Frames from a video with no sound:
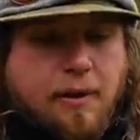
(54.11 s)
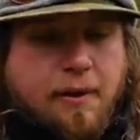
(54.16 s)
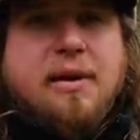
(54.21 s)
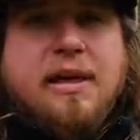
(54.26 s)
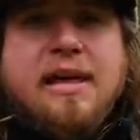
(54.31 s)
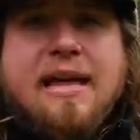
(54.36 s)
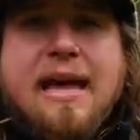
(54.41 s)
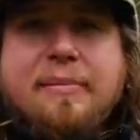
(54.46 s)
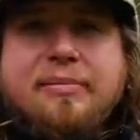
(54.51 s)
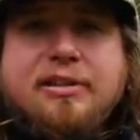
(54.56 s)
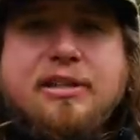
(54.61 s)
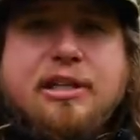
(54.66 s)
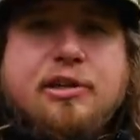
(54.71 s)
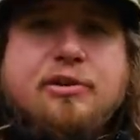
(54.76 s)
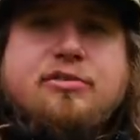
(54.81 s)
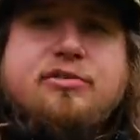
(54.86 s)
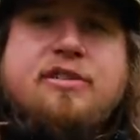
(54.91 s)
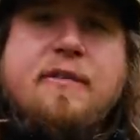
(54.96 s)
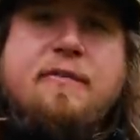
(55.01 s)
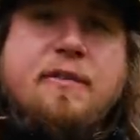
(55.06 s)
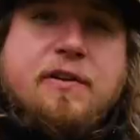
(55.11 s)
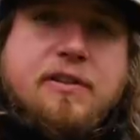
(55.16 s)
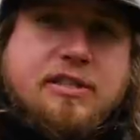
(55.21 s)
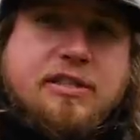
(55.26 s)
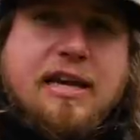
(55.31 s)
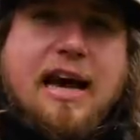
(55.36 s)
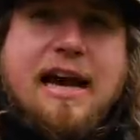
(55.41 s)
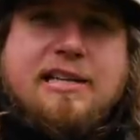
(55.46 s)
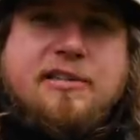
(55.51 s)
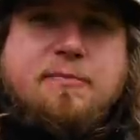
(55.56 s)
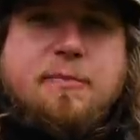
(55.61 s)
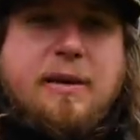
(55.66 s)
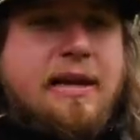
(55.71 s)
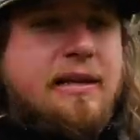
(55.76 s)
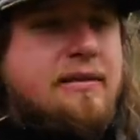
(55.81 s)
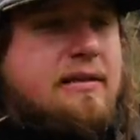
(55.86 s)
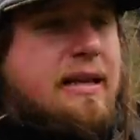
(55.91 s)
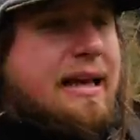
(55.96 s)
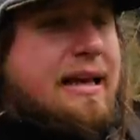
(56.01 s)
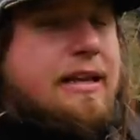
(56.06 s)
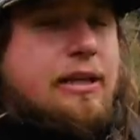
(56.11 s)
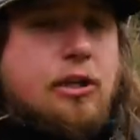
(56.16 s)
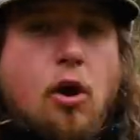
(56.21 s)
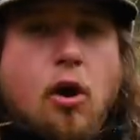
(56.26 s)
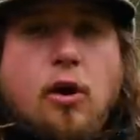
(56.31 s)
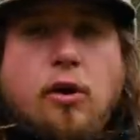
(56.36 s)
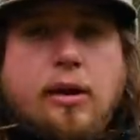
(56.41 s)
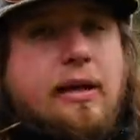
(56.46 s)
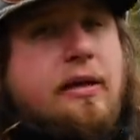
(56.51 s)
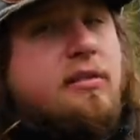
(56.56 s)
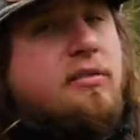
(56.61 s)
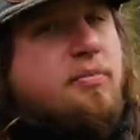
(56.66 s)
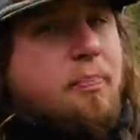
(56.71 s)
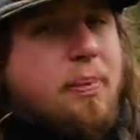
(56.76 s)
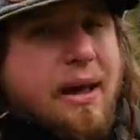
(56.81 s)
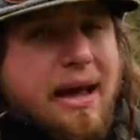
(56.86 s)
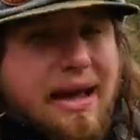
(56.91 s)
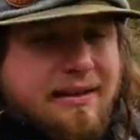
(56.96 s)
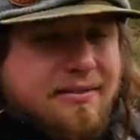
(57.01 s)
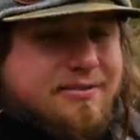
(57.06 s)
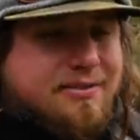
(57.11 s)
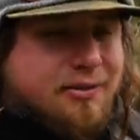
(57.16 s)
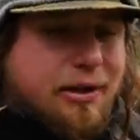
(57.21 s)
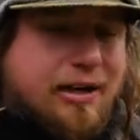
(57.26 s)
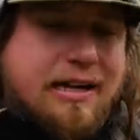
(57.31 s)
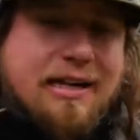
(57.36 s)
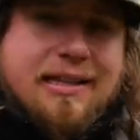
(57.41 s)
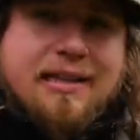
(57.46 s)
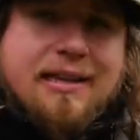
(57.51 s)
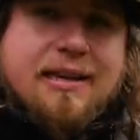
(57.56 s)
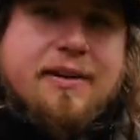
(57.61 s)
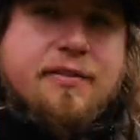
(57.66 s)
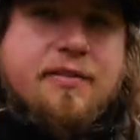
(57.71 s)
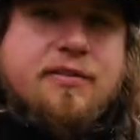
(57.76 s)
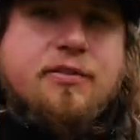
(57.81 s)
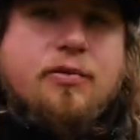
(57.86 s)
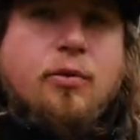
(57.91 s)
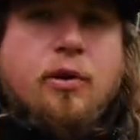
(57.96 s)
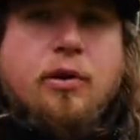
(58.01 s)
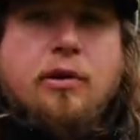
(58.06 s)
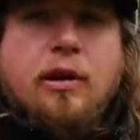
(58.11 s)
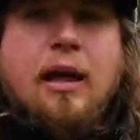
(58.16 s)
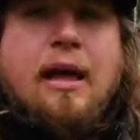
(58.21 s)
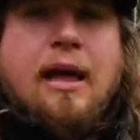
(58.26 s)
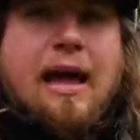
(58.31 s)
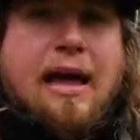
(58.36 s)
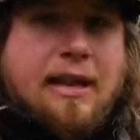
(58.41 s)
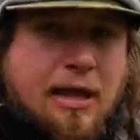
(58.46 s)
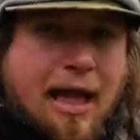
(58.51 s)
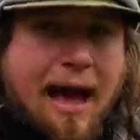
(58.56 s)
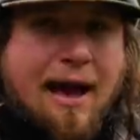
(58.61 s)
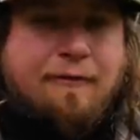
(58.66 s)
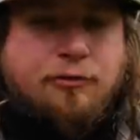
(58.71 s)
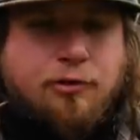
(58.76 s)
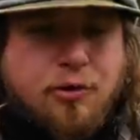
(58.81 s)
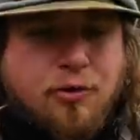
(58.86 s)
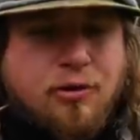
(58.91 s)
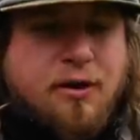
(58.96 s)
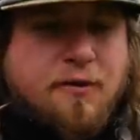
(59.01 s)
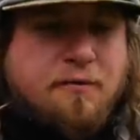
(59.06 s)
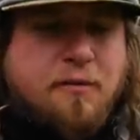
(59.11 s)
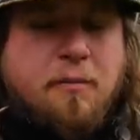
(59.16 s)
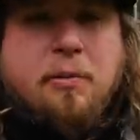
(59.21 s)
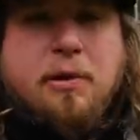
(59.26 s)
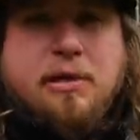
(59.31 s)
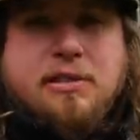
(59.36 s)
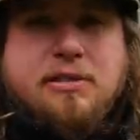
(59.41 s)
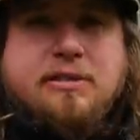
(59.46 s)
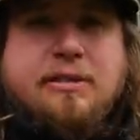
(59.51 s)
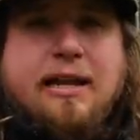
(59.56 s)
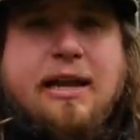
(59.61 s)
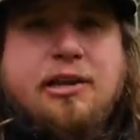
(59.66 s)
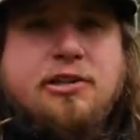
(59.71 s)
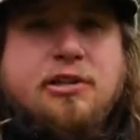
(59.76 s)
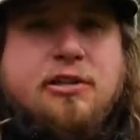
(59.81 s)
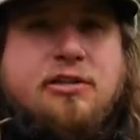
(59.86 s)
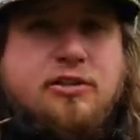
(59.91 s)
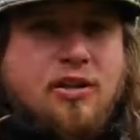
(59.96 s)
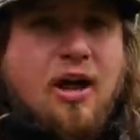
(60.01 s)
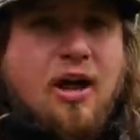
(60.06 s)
Being able to use different size beads, yarnies, baits, or anything of the sort, and you have two different presentations,